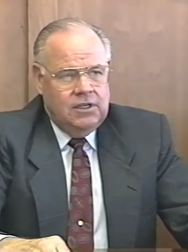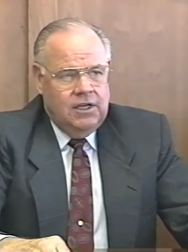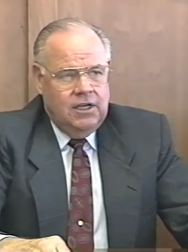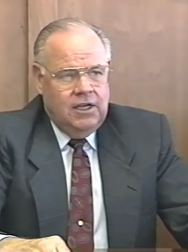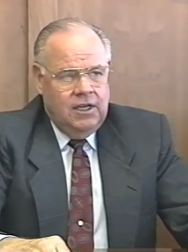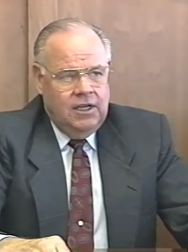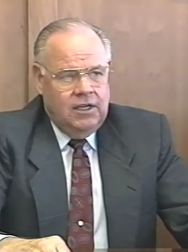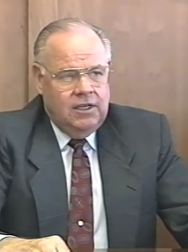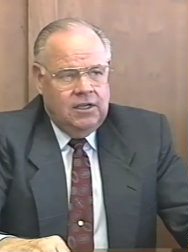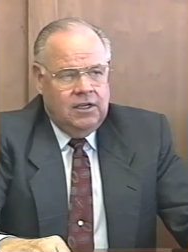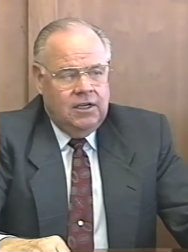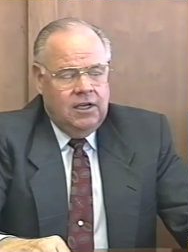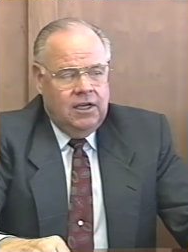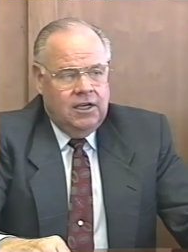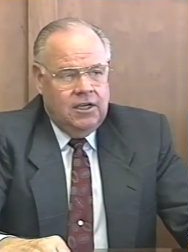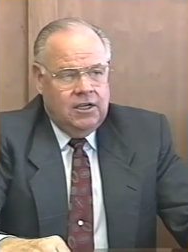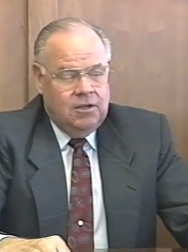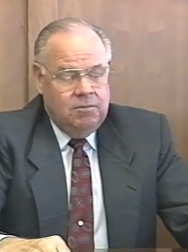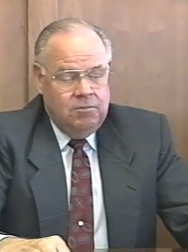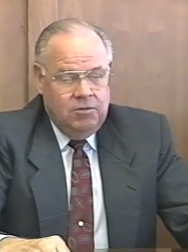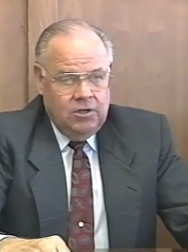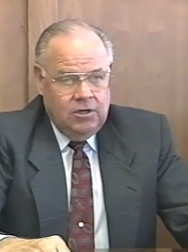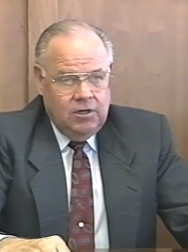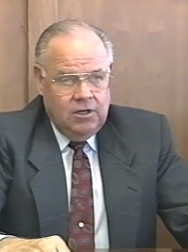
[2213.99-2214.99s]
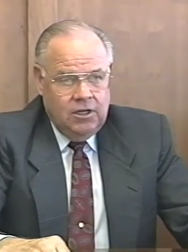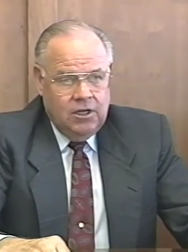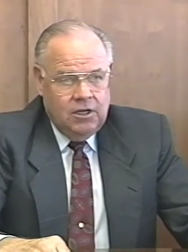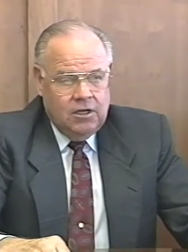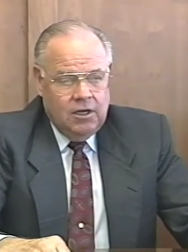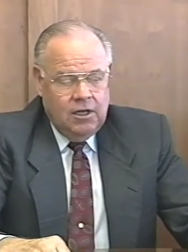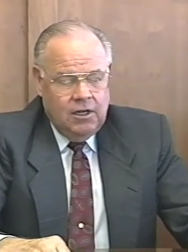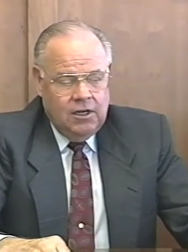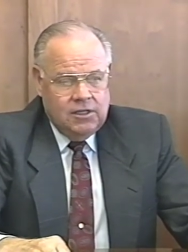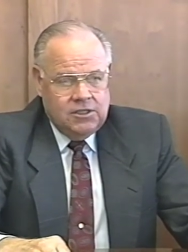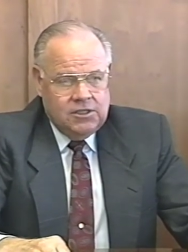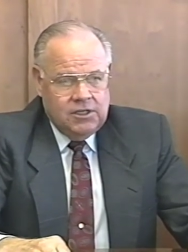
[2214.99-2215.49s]
a, a community
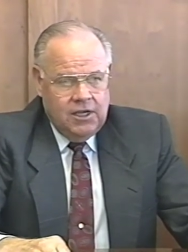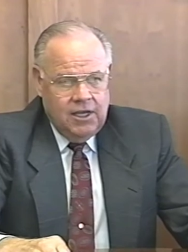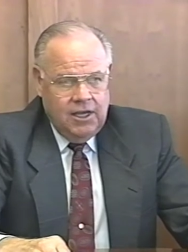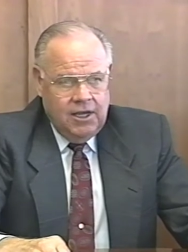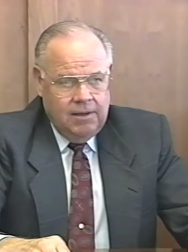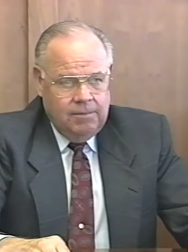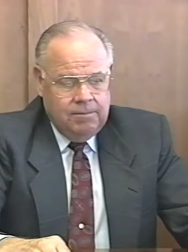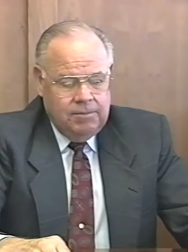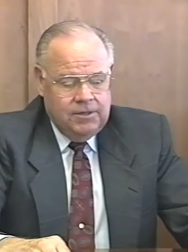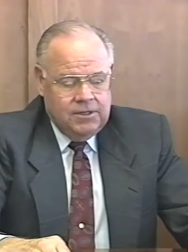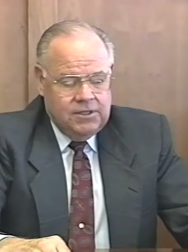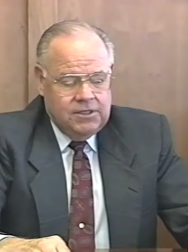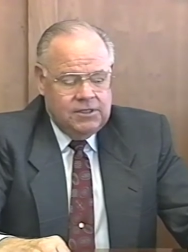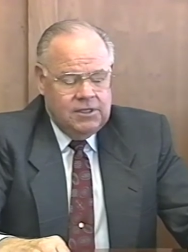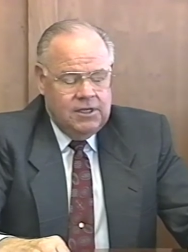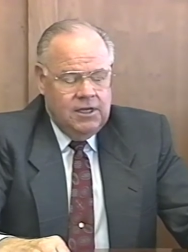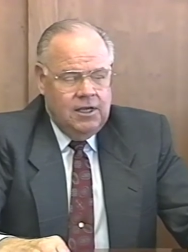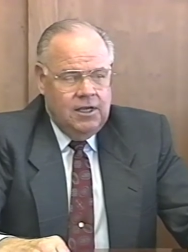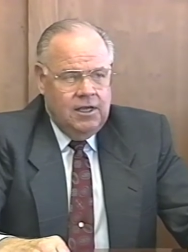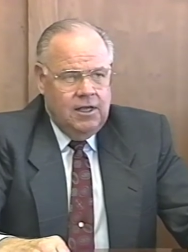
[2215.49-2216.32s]
college campus,